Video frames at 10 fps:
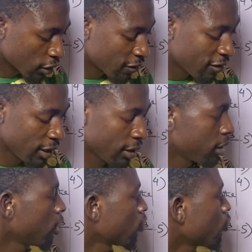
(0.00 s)
C.
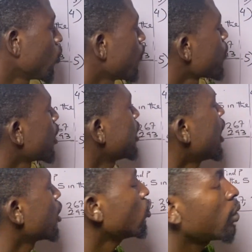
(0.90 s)
So
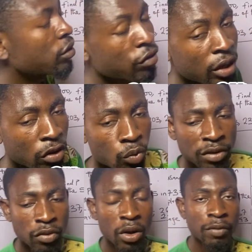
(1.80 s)
now do well to send us
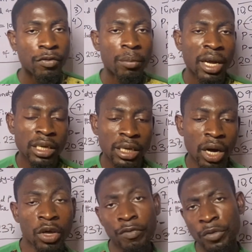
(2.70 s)
questions from any,
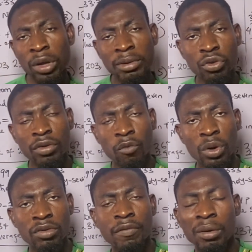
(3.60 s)
if you want me to solve
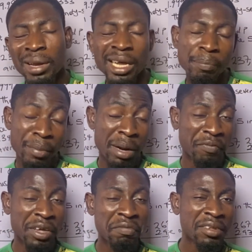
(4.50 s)
question from 8 prep
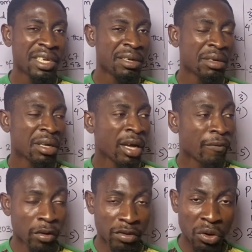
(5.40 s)
50
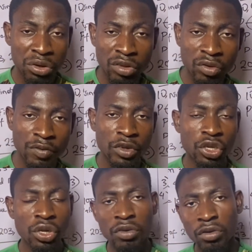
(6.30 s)
for secondary school, for
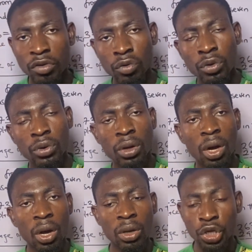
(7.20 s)
junior school
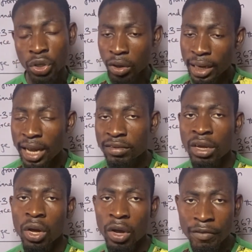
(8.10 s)
or junior class,
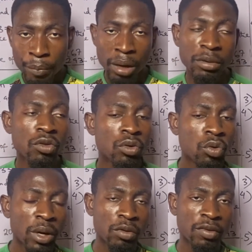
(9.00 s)
even primary school, do
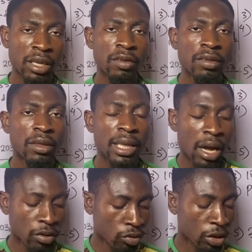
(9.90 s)
well to send it
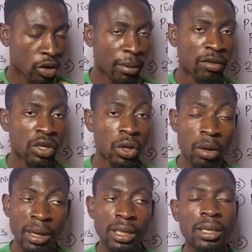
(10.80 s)
down through the comment section,
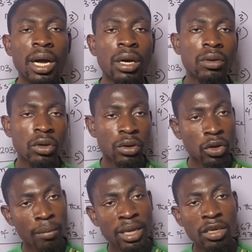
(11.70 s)
comment it down,
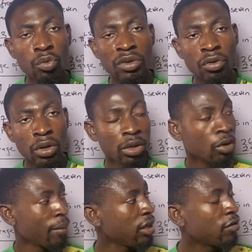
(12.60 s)
recommend this question,
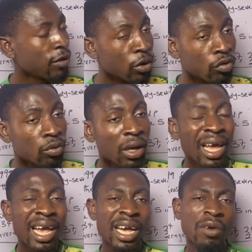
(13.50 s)
recommend this video to
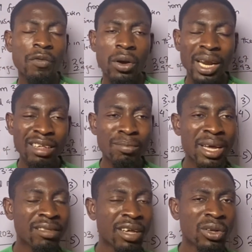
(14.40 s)
any of your
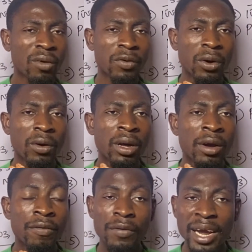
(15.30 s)
classmates, any of your
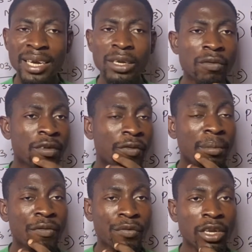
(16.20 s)
friend, any of the
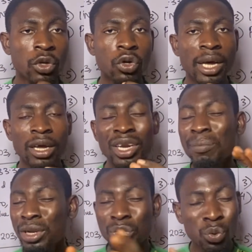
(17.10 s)
family friend, you know that anybody